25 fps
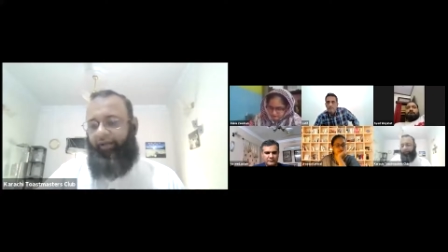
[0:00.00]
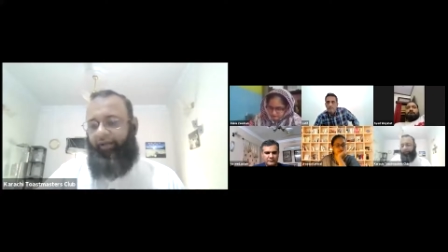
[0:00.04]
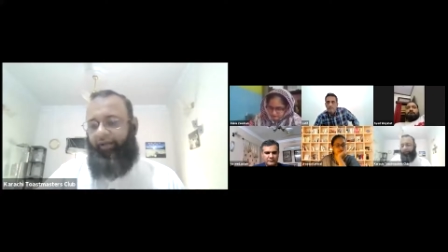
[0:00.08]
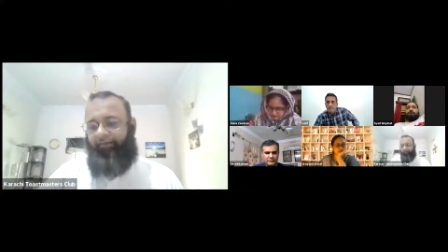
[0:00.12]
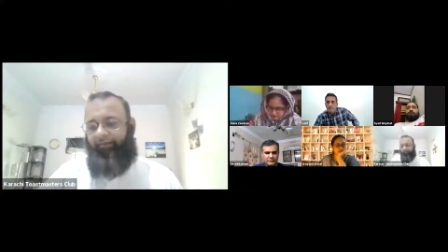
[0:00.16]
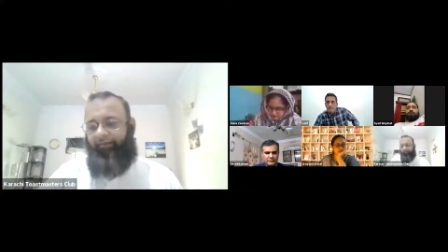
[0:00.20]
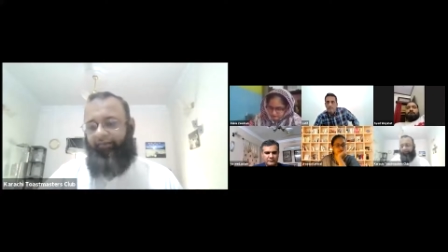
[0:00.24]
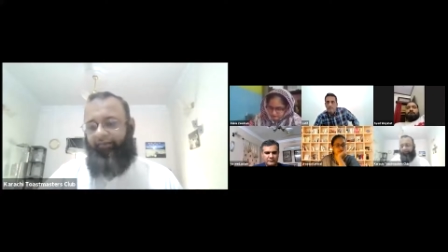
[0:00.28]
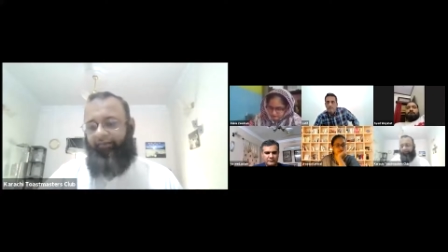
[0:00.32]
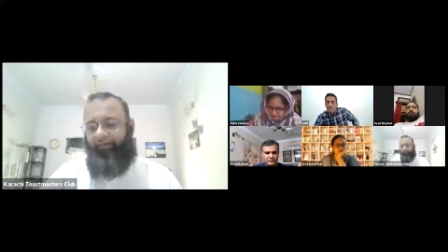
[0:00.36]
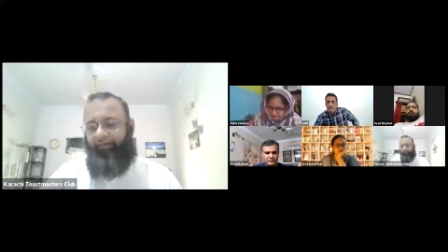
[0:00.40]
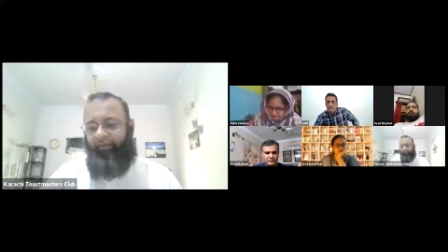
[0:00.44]

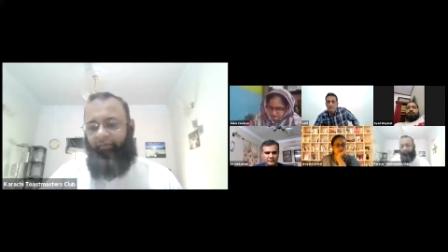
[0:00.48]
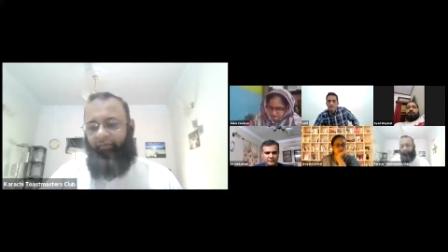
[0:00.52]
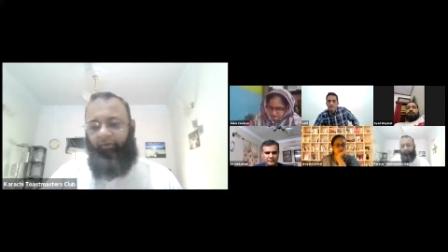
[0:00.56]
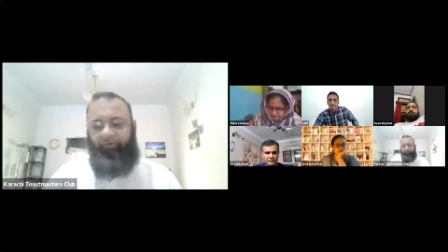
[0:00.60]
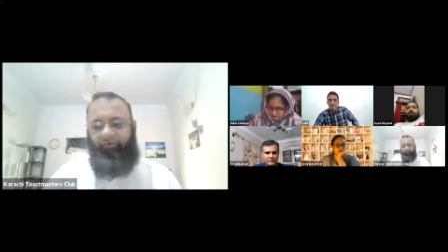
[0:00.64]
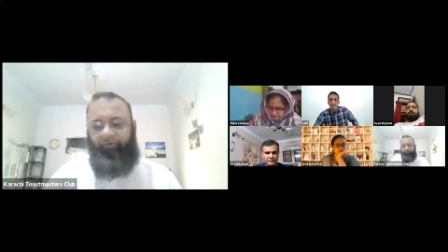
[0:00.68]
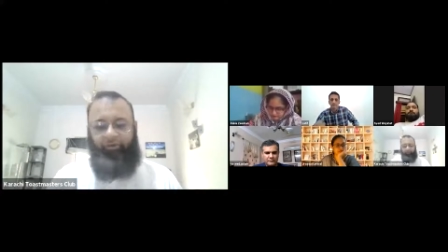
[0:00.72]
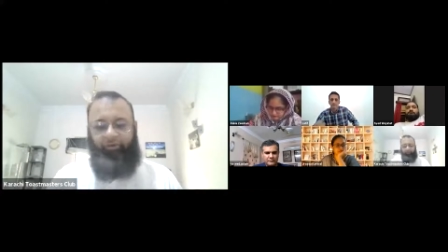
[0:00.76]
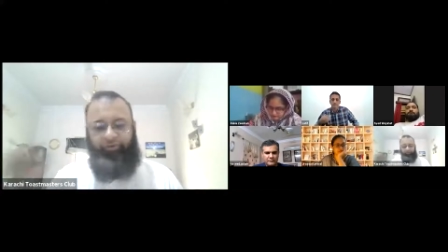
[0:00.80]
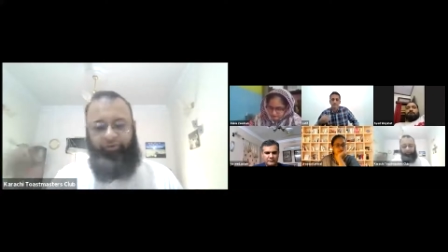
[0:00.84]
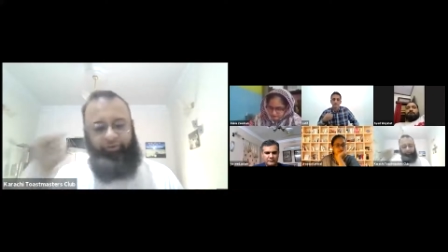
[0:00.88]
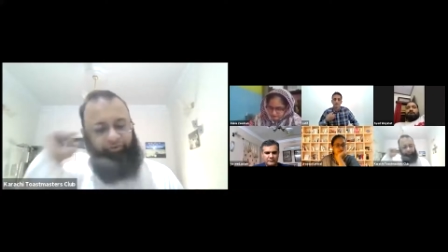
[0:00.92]
answer some
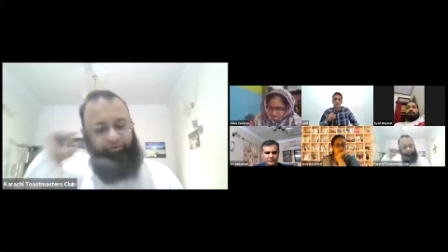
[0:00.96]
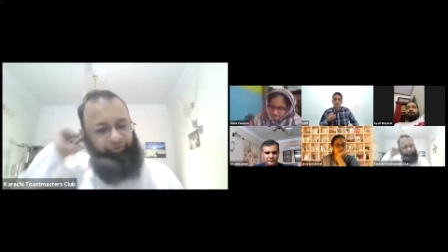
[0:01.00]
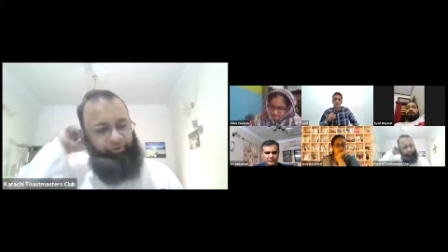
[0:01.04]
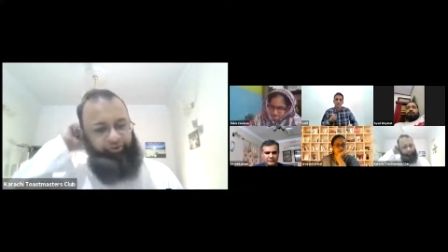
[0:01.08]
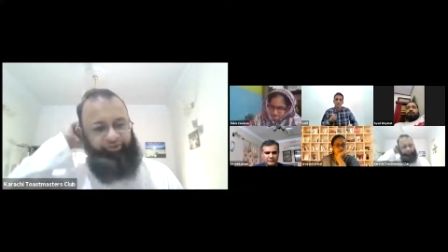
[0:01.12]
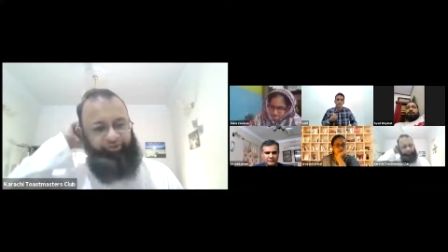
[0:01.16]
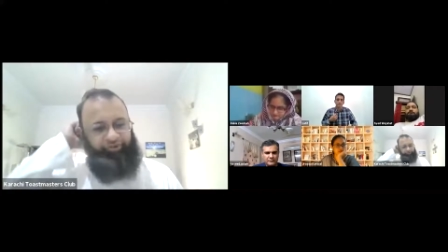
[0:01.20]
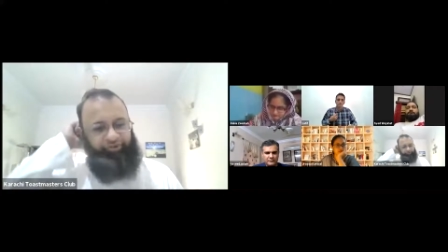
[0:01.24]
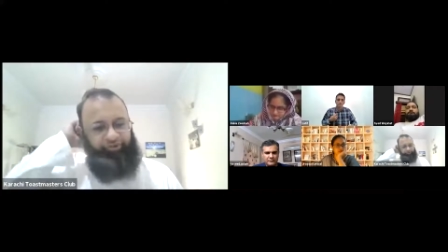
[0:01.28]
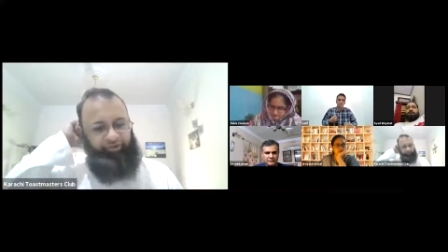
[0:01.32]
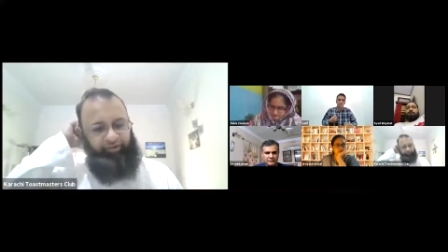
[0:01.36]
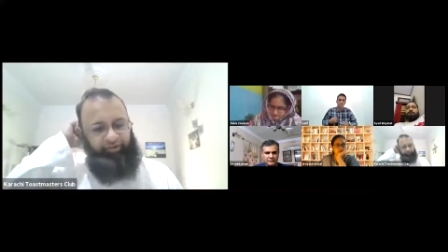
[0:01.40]
of those
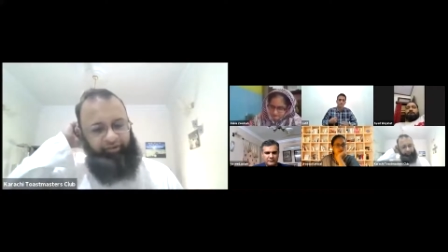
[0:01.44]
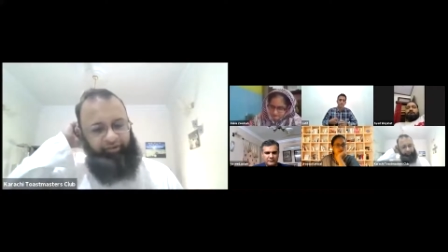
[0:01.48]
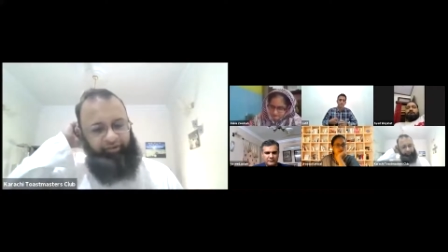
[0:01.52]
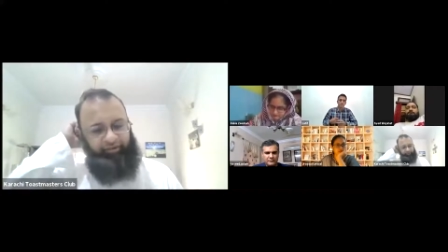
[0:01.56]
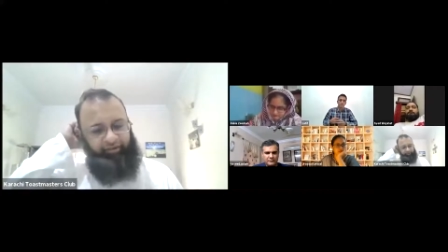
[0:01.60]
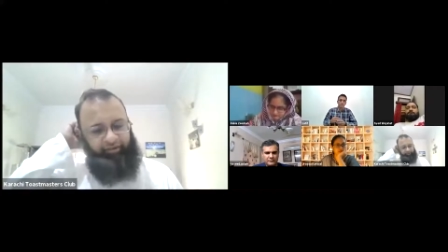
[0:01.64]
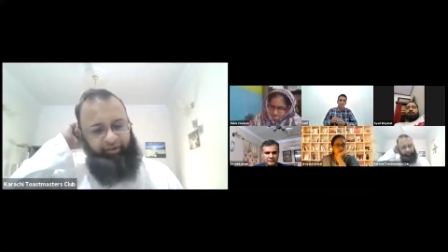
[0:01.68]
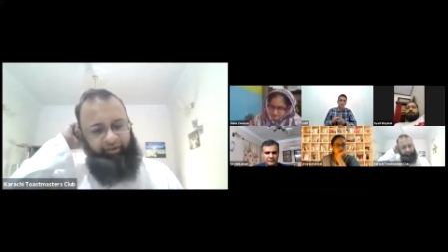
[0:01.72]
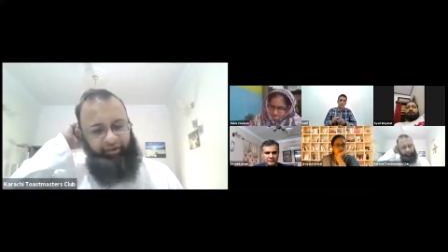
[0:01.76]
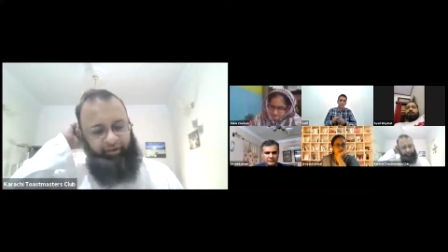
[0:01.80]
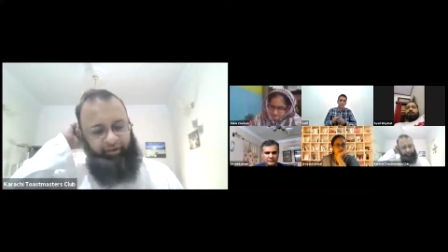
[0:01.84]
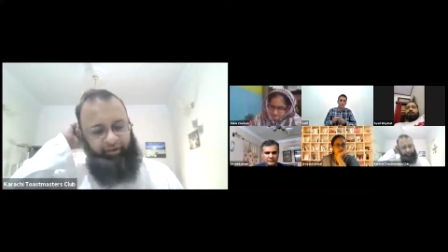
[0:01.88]

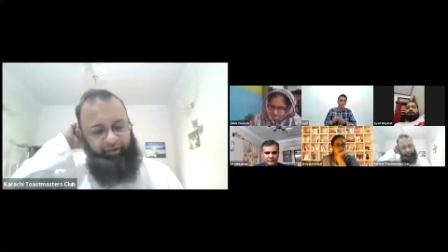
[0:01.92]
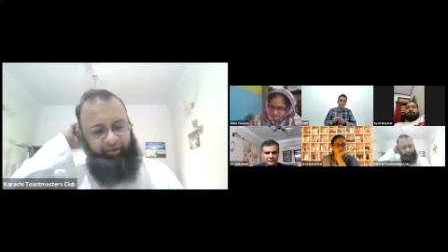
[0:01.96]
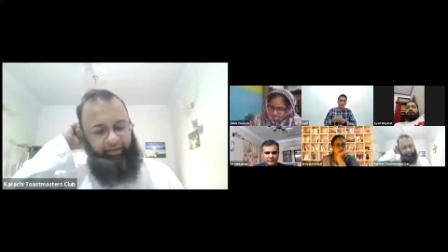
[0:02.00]
questions,